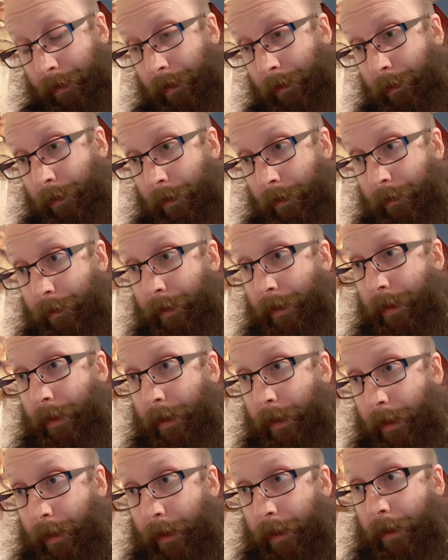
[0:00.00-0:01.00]
sperm and the
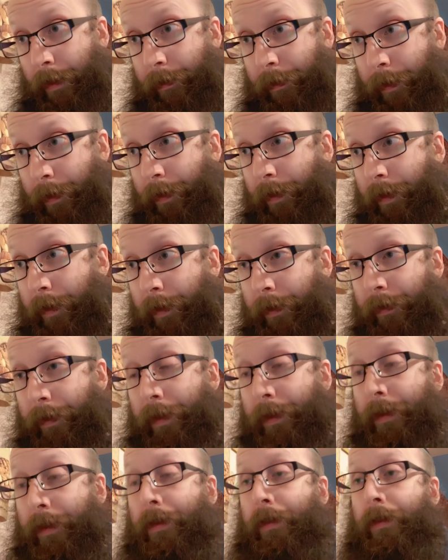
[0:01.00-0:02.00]
egg, both in the
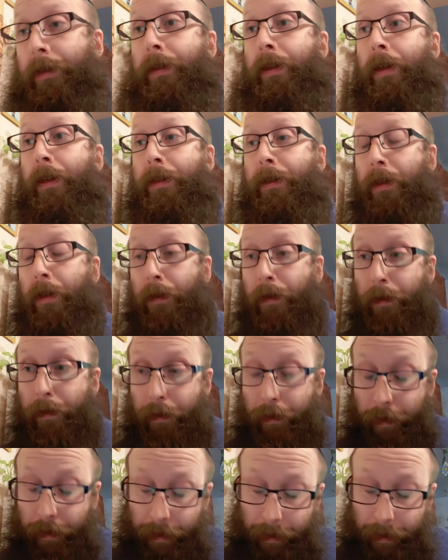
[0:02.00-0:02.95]
physical and also